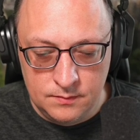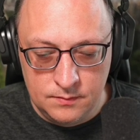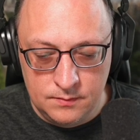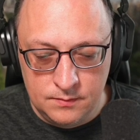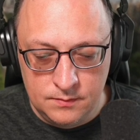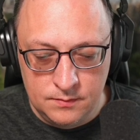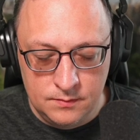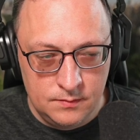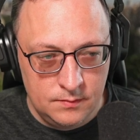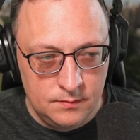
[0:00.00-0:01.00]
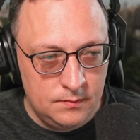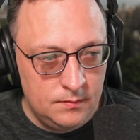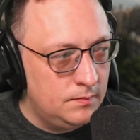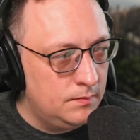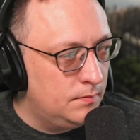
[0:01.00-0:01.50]

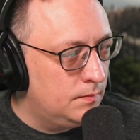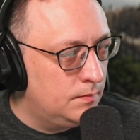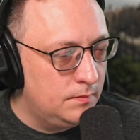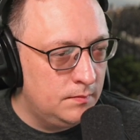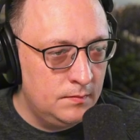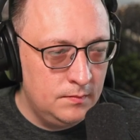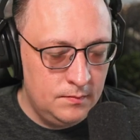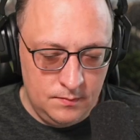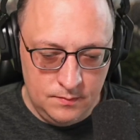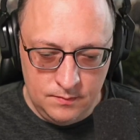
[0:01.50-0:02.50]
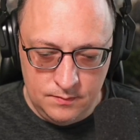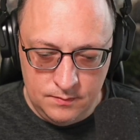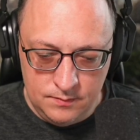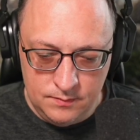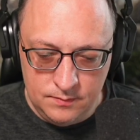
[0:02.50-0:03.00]

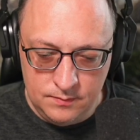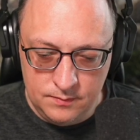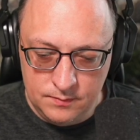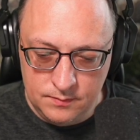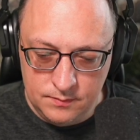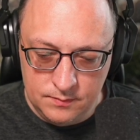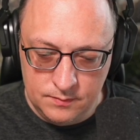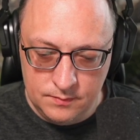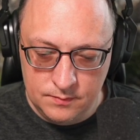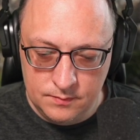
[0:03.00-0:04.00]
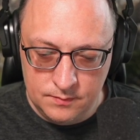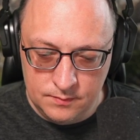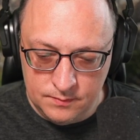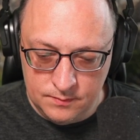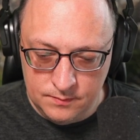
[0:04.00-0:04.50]

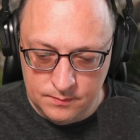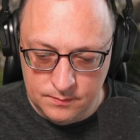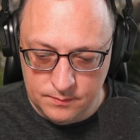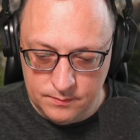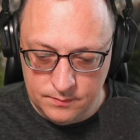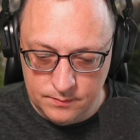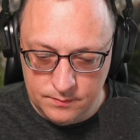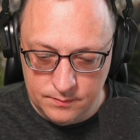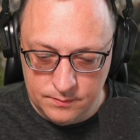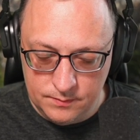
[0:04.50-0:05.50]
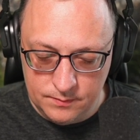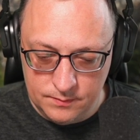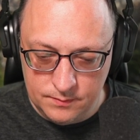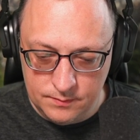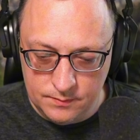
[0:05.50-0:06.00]

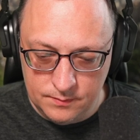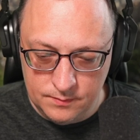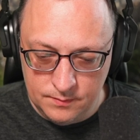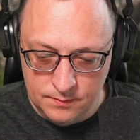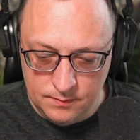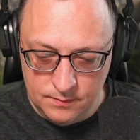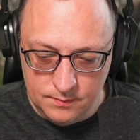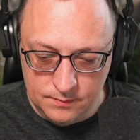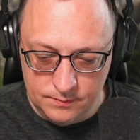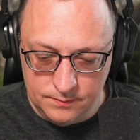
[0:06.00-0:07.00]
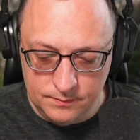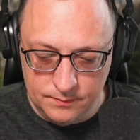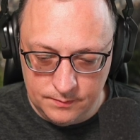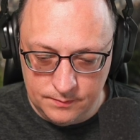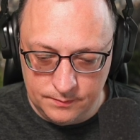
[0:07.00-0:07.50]

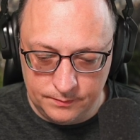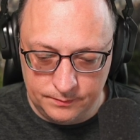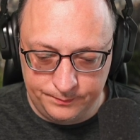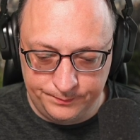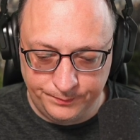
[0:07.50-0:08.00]
[no speech]